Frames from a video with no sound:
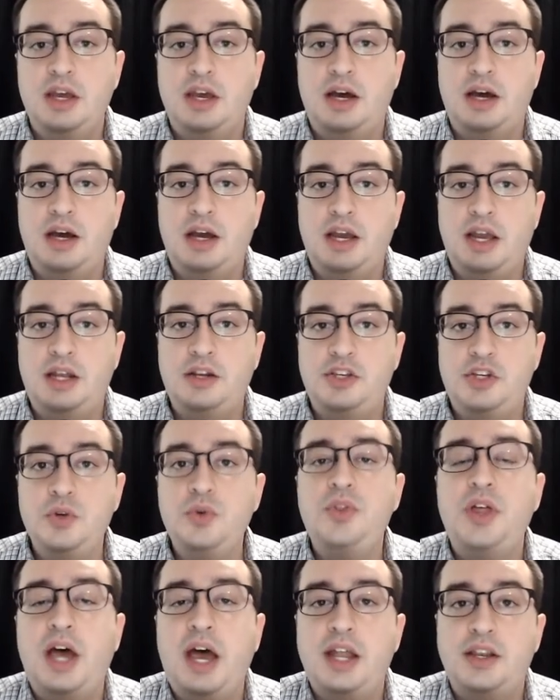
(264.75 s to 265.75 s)
and
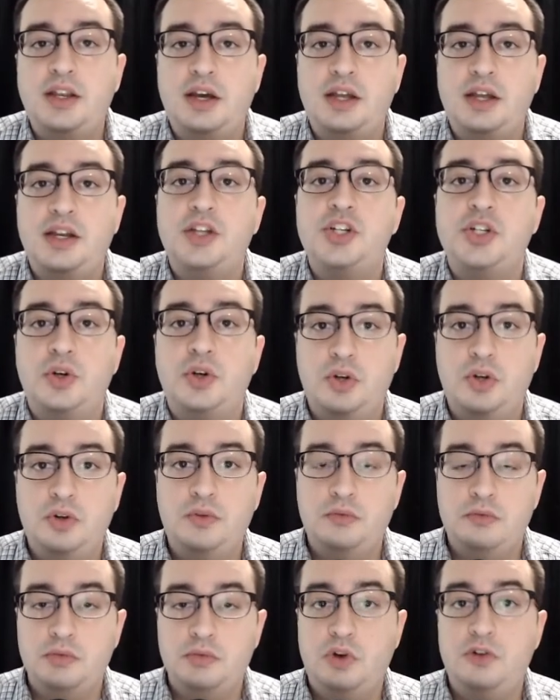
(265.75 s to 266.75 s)
do that
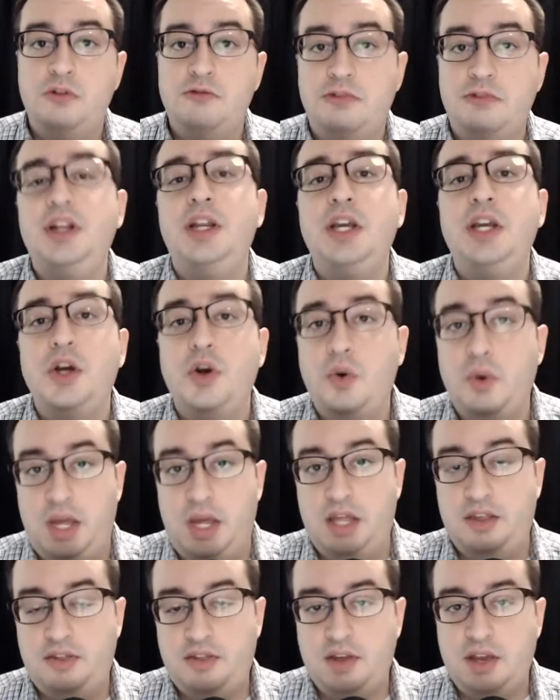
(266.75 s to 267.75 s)
initial reading
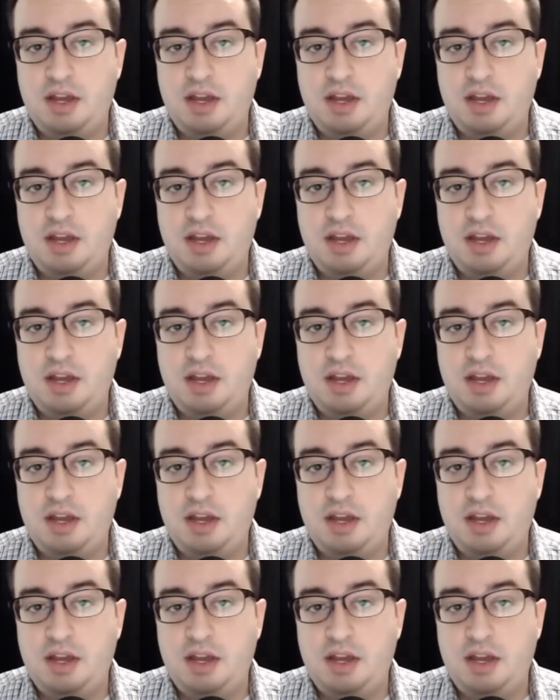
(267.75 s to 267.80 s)
quiz.